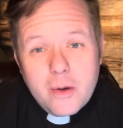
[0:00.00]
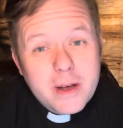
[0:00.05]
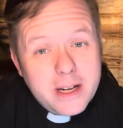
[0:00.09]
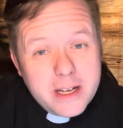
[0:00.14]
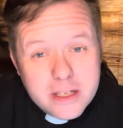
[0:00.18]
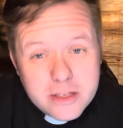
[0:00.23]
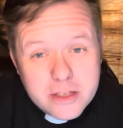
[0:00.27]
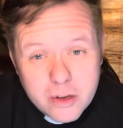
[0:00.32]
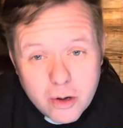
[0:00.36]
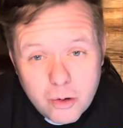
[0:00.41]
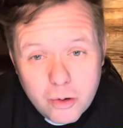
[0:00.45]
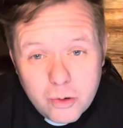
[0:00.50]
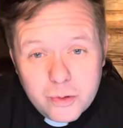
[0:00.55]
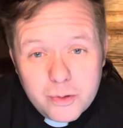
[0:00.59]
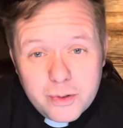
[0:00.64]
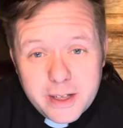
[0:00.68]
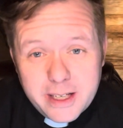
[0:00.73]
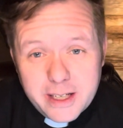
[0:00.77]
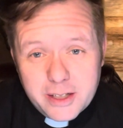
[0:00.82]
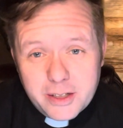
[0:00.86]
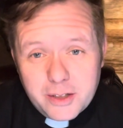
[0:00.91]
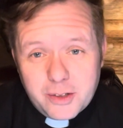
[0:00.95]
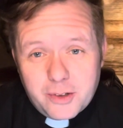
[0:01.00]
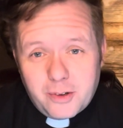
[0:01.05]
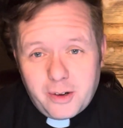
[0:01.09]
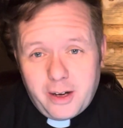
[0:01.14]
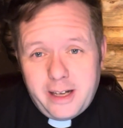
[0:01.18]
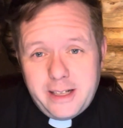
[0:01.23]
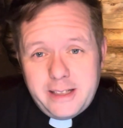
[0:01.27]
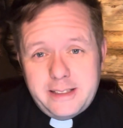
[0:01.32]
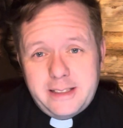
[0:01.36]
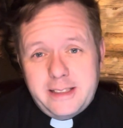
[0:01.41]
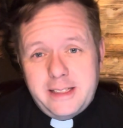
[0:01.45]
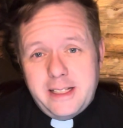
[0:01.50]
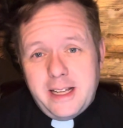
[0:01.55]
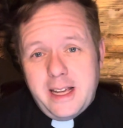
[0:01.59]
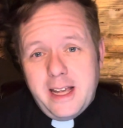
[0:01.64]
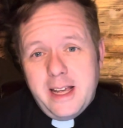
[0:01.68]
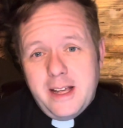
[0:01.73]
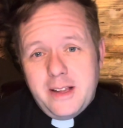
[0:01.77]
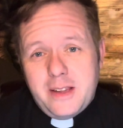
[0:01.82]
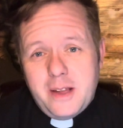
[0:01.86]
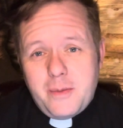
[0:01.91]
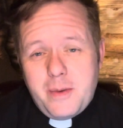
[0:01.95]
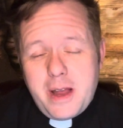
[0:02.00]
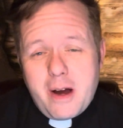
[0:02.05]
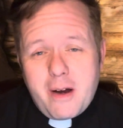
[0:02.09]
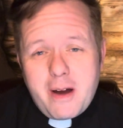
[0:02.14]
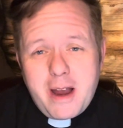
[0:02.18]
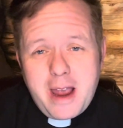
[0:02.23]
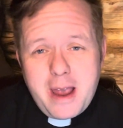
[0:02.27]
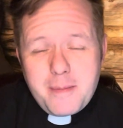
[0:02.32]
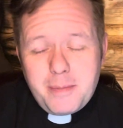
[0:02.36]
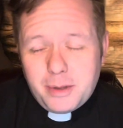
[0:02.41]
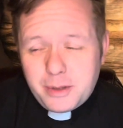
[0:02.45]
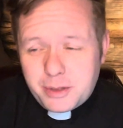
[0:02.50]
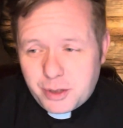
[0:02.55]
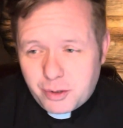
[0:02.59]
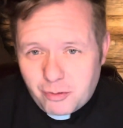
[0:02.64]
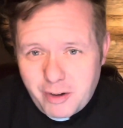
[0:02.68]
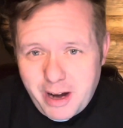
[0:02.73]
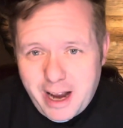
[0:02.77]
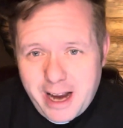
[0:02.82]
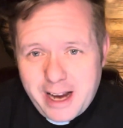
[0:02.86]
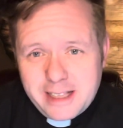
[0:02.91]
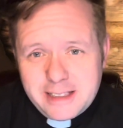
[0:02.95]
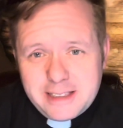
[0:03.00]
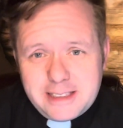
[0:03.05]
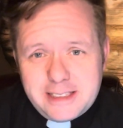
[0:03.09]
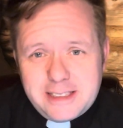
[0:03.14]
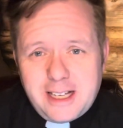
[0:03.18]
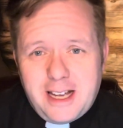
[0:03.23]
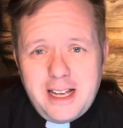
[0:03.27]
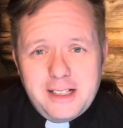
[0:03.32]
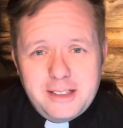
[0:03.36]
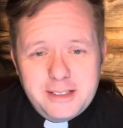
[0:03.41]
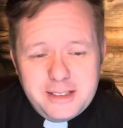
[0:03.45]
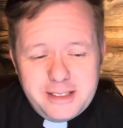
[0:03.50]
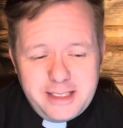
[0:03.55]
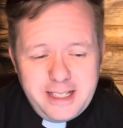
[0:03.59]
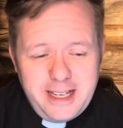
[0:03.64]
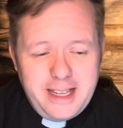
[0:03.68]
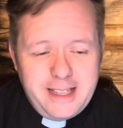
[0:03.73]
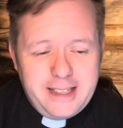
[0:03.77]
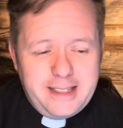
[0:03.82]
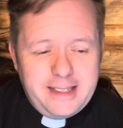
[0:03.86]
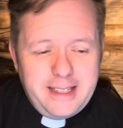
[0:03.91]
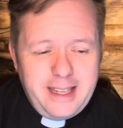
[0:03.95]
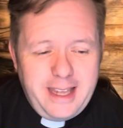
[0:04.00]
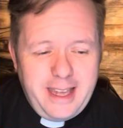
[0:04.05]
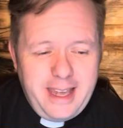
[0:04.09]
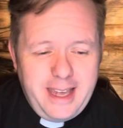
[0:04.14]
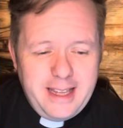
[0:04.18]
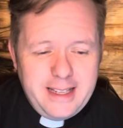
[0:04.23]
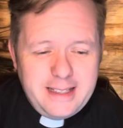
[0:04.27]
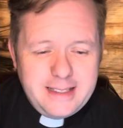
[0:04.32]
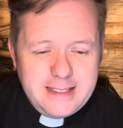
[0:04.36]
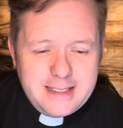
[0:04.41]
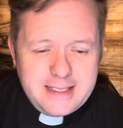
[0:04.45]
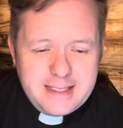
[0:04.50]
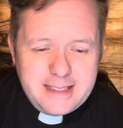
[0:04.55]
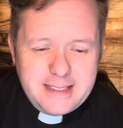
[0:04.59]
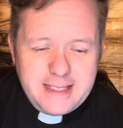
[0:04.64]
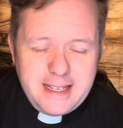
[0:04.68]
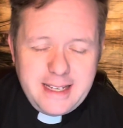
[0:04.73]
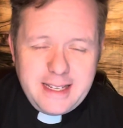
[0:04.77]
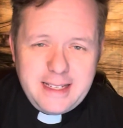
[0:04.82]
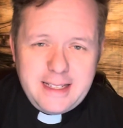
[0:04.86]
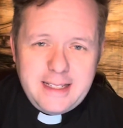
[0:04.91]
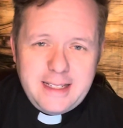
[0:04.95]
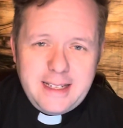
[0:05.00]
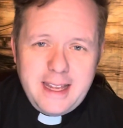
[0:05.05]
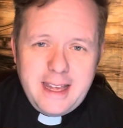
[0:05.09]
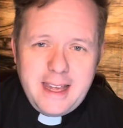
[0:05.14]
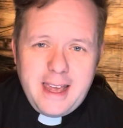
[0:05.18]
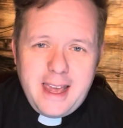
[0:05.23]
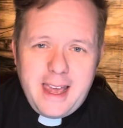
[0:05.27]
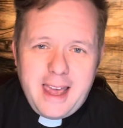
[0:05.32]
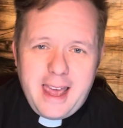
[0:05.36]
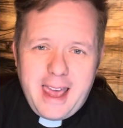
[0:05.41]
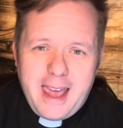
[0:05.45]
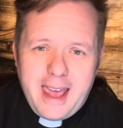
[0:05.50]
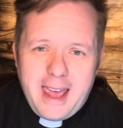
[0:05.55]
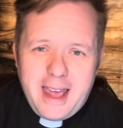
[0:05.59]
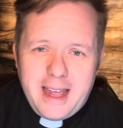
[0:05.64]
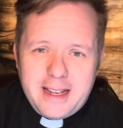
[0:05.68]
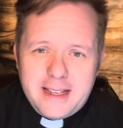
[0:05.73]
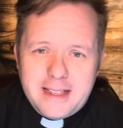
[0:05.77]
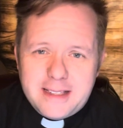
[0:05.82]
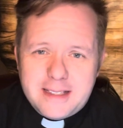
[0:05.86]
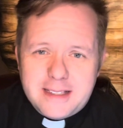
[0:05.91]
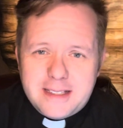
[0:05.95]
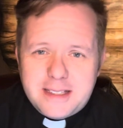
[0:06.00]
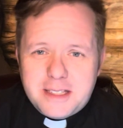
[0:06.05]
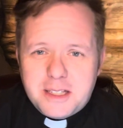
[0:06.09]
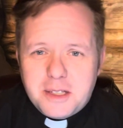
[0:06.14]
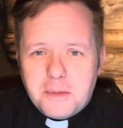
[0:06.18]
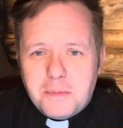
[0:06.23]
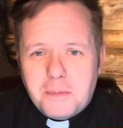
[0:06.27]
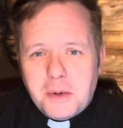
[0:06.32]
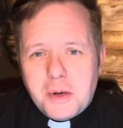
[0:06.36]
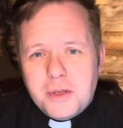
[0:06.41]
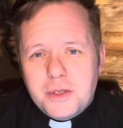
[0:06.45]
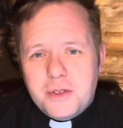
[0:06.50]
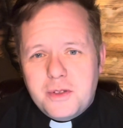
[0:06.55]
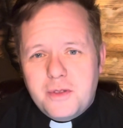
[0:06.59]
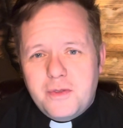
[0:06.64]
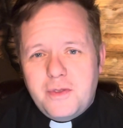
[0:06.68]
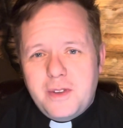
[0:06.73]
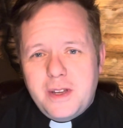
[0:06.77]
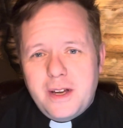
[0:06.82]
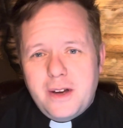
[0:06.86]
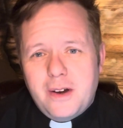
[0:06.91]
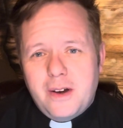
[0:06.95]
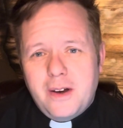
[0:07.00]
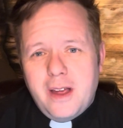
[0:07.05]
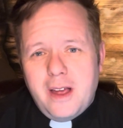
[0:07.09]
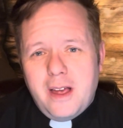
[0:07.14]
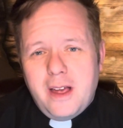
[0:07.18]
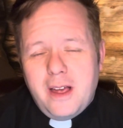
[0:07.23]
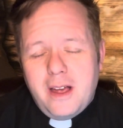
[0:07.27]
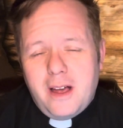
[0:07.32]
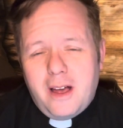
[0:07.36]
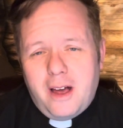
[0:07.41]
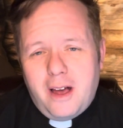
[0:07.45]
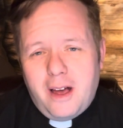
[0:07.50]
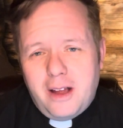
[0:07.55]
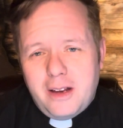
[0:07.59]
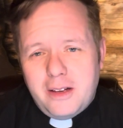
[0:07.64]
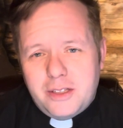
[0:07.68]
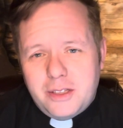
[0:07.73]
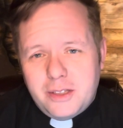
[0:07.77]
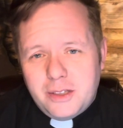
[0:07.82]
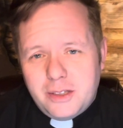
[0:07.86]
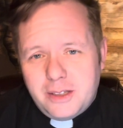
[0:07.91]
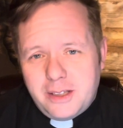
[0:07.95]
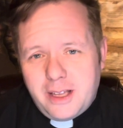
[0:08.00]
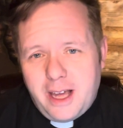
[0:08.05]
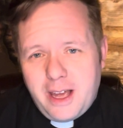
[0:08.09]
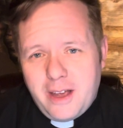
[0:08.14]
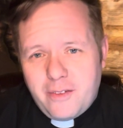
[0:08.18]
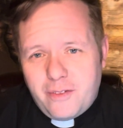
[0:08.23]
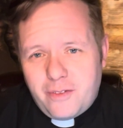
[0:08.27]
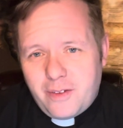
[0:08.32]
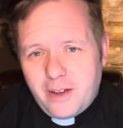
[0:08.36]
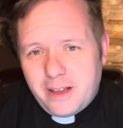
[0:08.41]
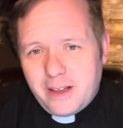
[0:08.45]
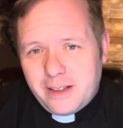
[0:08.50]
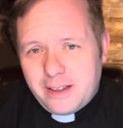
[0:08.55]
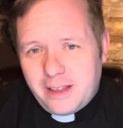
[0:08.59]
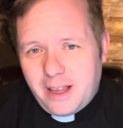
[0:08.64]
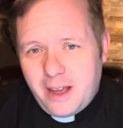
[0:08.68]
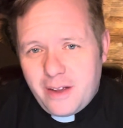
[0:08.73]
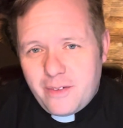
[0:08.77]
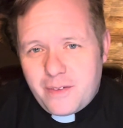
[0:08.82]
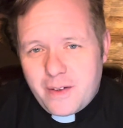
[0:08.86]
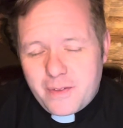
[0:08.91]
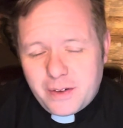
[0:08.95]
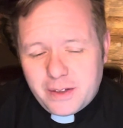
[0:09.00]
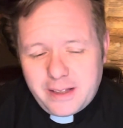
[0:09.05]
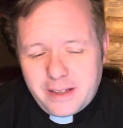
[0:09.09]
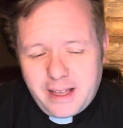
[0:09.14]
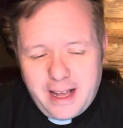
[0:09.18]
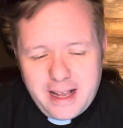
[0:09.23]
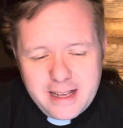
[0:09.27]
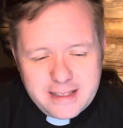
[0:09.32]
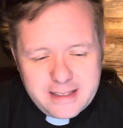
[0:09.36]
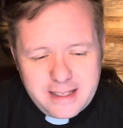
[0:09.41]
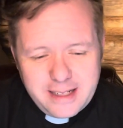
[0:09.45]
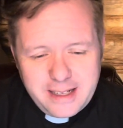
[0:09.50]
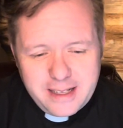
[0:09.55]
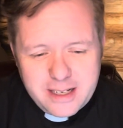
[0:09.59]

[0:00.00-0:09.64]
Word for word: It is only in Christ that we are able to reconcile death and sin and still persevere unto life and life everlasting.